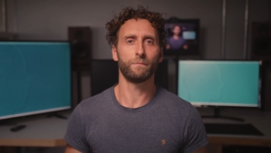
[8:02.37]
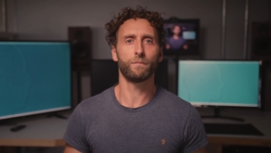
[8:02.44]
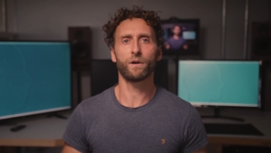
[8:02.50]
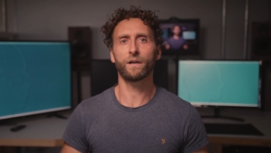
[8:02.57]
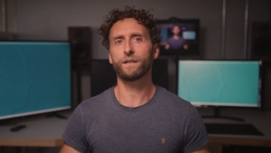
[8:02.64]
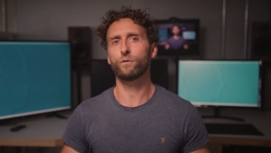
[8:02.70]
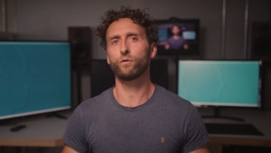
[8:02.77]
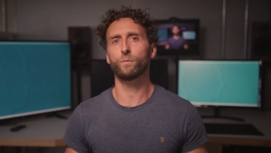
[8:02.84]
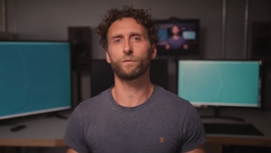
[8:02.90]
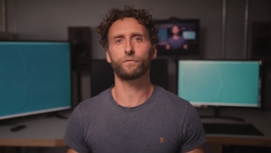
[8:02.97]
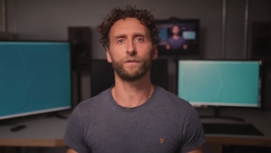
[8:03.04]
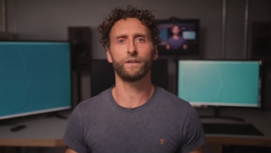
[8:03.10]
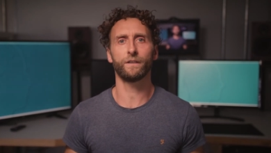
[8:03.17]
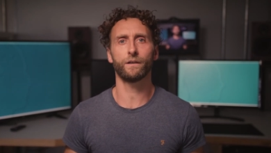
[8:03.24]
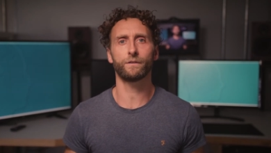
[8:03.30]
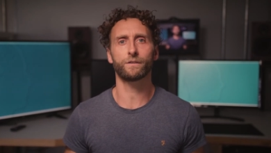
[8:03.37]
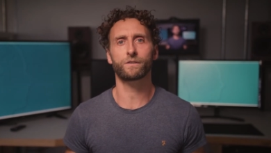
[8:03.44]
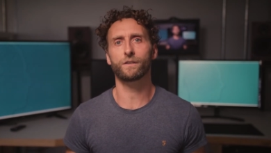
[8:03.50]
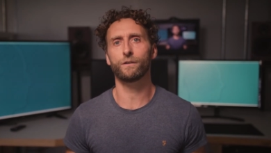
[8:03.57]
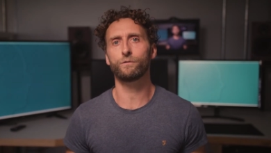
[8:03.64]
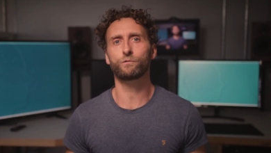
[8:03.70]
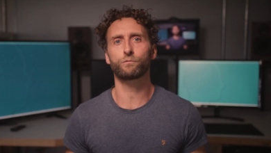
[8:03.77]
My corporate video is
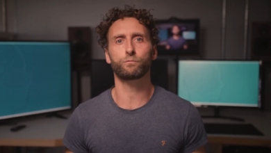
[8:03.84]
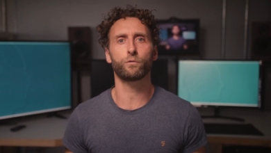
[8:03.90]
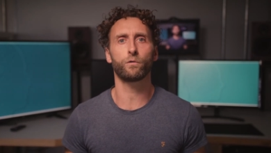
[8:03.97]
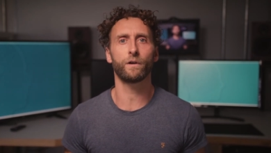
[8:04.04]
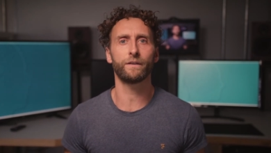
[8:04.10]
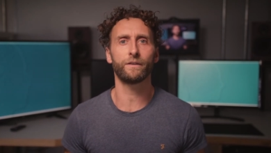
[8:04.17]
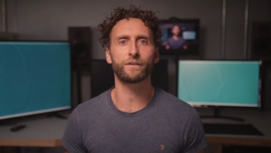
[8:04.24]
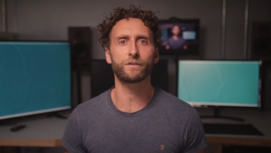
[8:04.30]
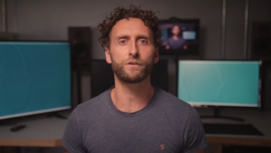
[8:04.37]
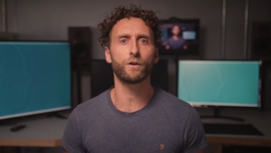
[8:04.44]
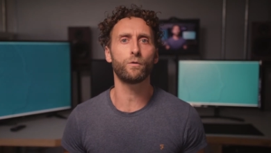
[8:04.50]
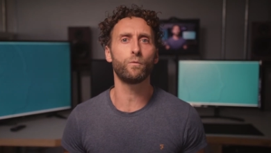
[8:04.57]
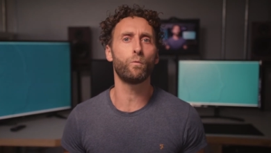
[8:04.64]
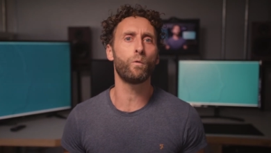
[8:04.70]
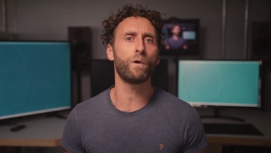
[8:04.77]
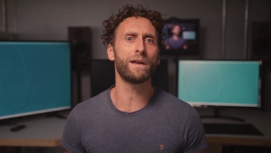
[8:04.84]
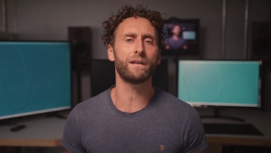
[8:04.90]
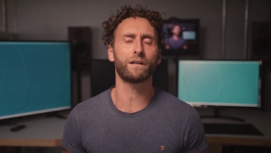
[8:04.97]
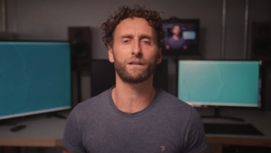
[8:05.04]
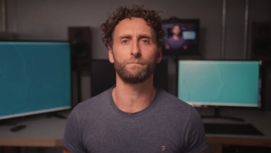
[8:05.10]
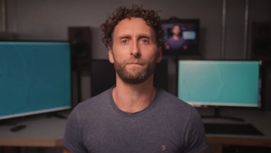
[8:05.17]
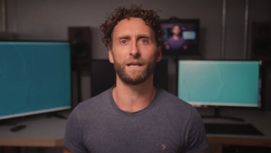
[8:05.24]
so dry, there's no way
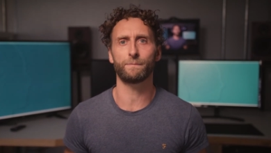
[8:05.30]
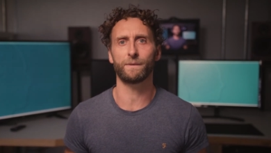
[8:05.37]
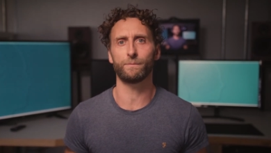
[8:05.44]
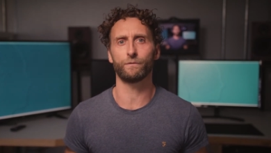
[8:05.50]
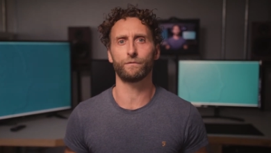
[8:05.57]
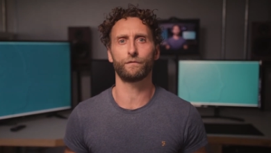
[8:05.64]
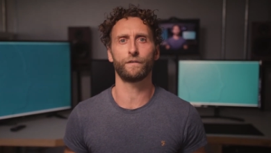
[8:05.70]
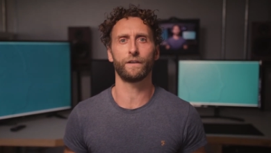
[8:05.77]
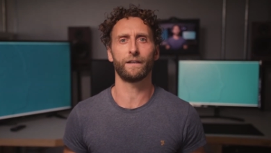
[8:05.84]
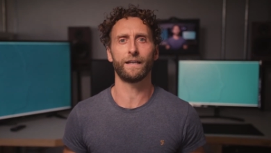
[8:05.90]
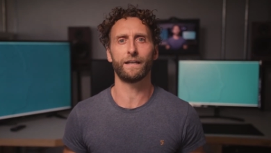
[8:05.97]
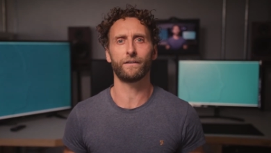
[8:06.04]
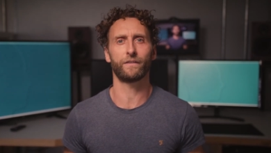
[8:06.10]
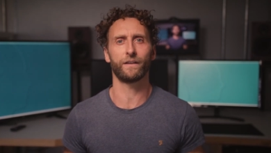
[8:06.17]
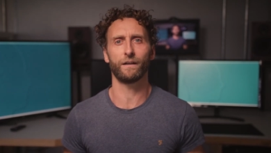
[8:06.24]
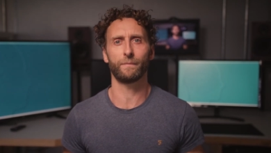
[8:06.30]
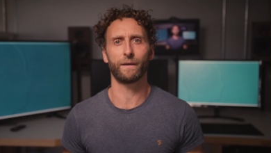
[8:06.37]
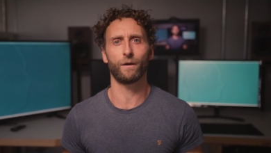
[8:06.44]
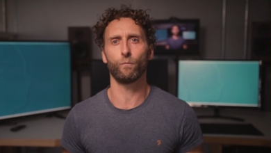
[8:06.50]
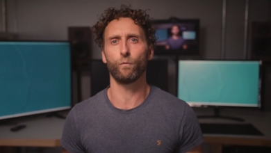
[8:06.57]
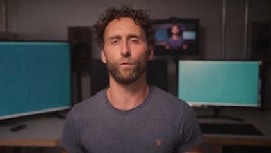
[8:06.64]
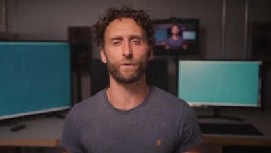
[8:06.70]
I can make people feel anything
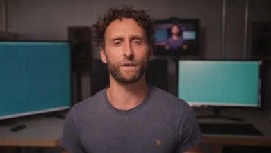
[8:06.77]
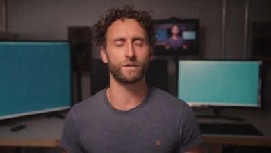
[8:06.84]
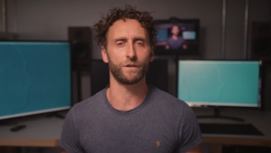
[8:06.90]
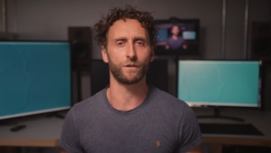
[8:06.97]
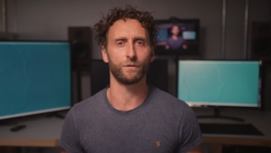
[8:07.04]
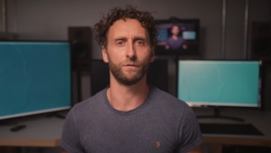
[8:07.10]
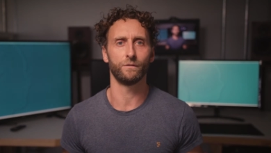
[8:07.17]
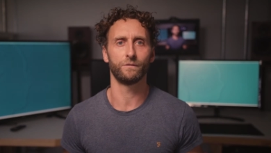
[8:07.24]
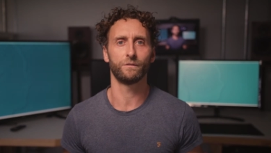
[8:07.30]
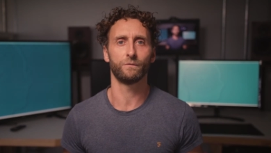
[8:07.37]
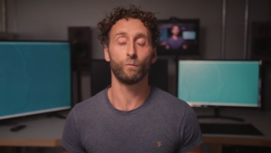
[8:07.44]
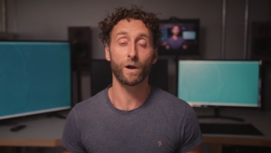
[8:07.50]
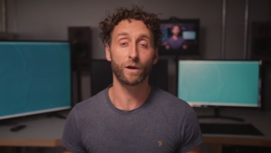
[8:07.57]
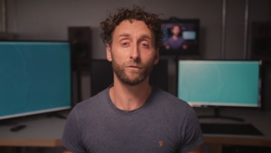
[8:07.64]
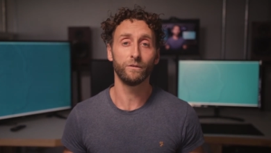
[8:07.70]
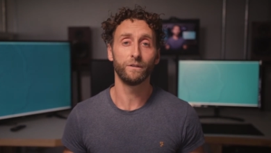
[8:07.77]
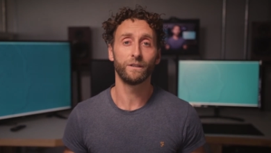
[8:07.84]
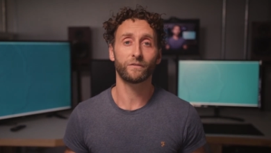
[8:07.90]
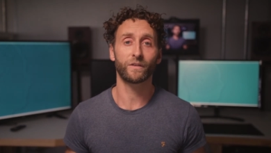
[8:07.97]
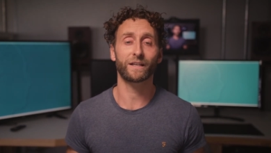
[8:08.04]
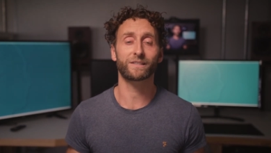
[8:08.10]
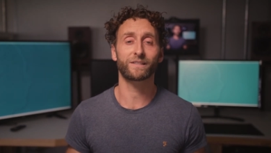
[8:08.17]
about what we do. Well,
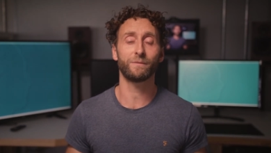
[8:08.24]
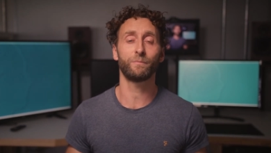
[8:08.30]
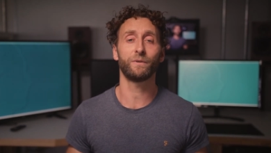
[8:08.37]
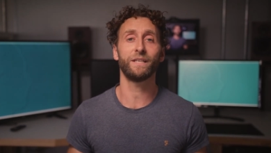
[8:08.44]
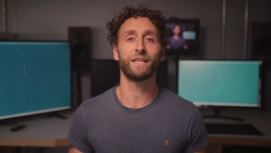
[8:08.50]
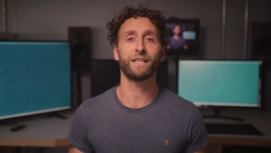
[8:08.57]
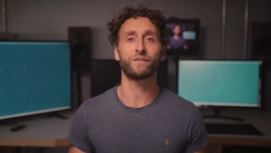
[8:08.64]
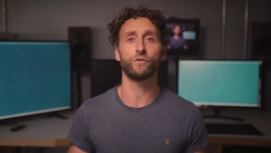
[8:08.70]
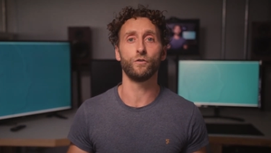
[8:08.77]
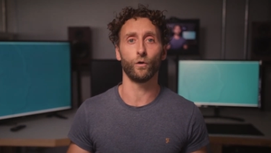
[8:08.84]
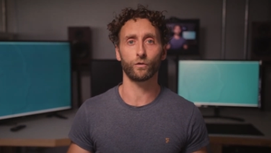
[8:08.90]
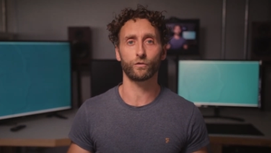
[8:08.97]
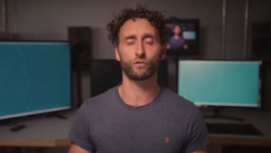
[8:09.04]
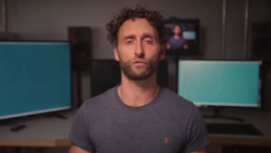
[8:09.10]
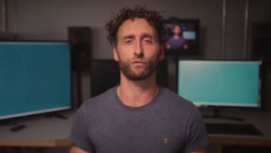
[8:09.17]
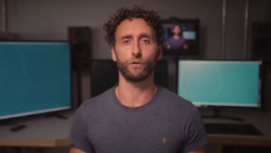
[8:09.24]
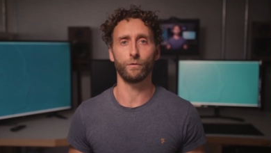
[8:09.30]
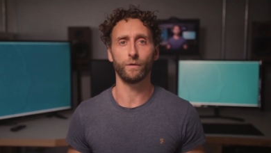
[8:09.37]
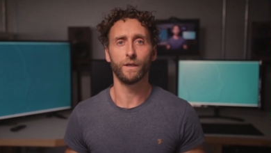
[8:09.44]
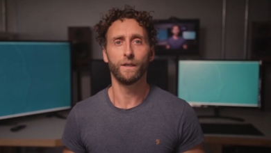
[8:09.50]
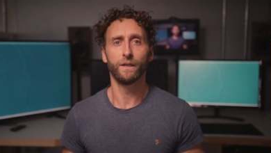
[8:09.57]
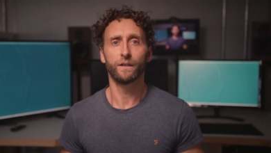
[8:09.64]
that simply is not true.
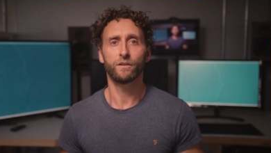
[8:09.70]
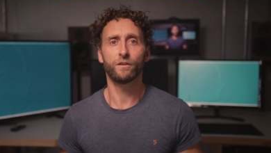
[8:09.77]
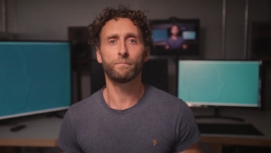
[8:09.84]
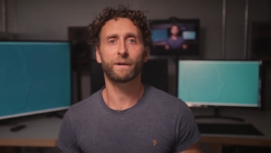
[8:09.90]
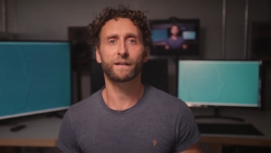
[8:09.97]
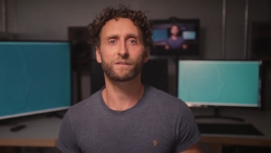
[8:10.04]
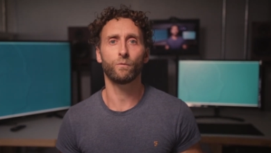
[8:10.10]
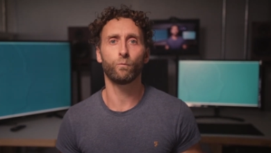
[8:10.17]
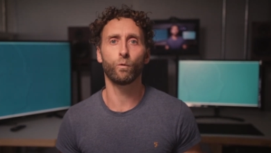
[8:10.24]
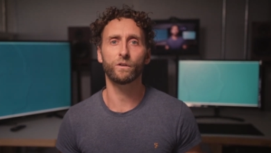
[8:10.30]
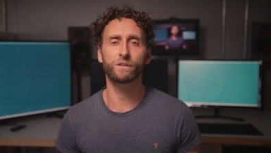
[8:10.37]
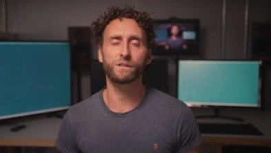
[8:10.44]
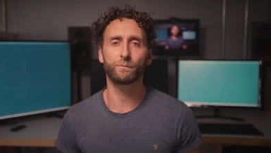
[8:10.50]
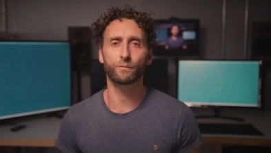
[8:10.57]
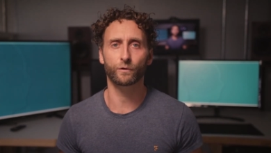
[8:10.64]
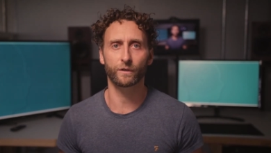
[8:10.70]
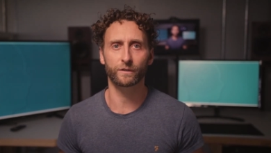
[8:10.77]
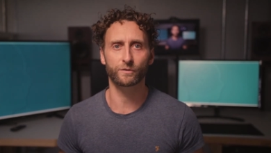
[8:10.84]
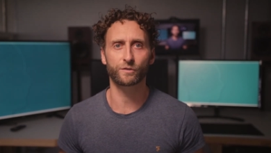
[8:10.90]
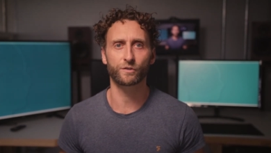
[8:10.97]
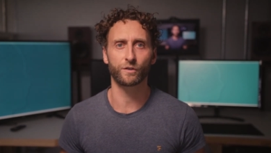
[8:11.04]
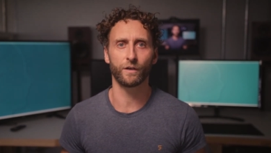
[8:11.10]
No matter what a
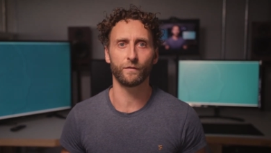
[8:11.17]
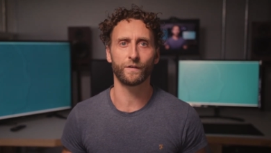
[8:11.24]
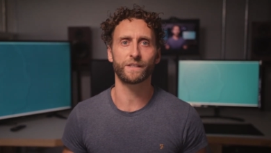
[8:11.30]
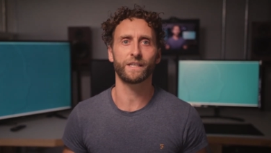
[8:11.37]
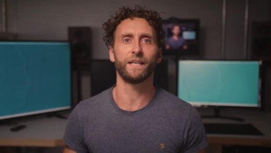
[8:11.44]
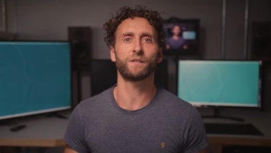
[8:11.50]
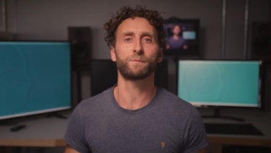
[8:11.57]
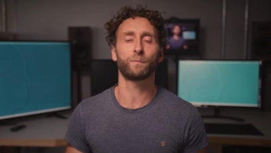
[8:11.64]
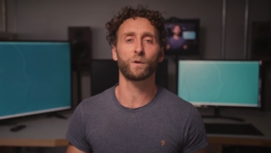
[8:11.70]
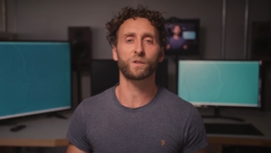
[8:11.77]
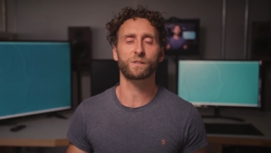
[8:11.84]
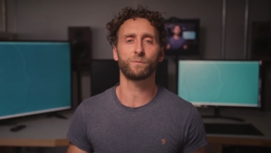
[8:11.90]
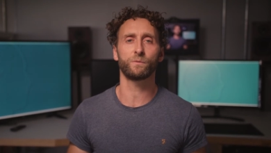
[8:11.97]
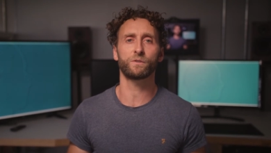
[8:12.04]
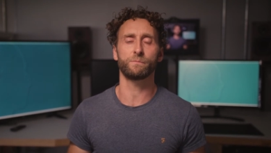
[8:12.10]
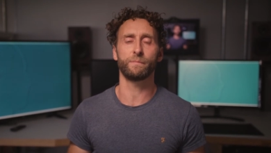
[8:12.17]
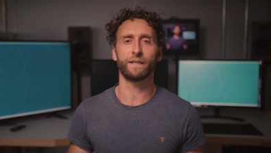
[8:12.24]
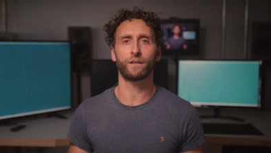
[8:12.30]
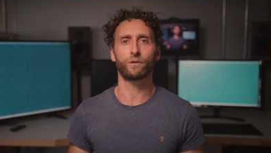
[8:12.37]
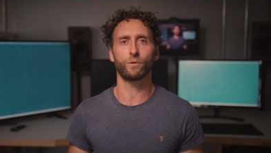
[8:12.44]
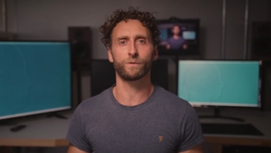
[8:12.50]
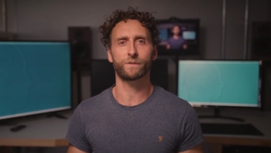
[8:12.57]
product or service, it's possible to
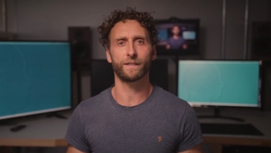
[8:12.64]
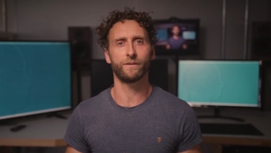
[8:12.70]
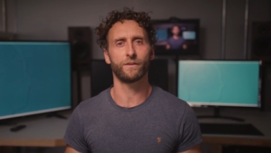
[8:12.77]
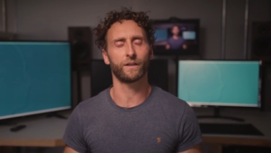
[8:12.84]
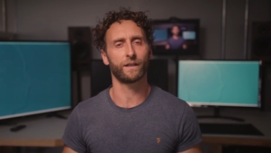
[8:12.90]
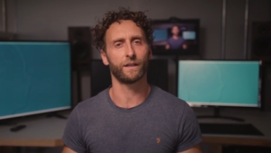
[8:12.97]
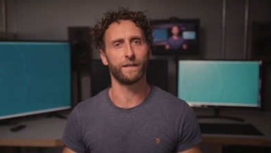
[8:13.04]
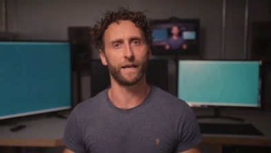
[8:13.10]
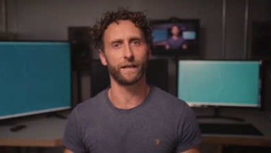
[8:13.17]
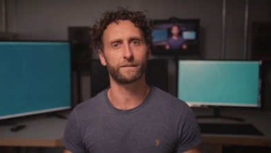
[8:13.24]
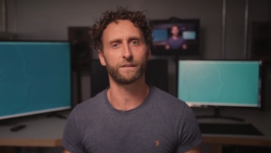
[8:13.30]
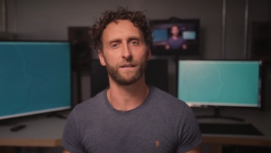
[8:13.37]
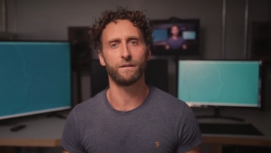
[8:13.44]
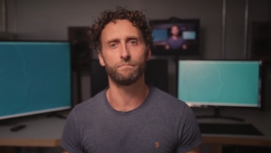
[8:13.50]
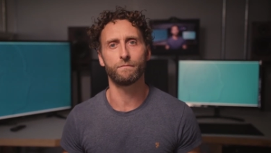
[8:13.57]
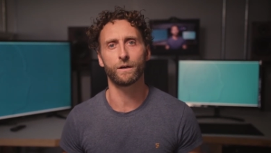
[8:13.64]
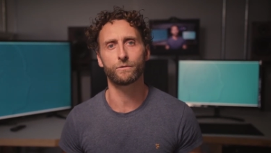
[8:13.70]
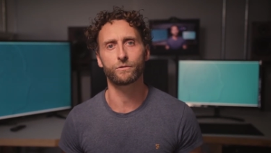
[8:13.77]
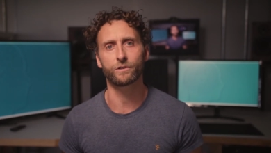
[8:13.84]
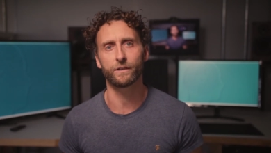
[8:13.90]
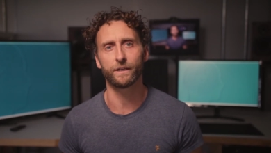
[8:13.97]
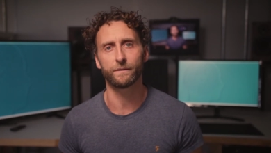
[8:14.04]
make content that connects
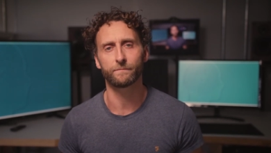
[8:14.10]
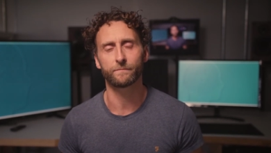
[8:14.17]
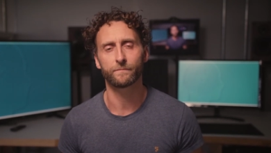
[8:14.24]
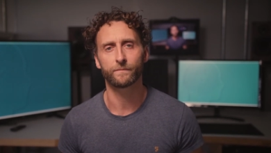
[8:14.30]
emotionally.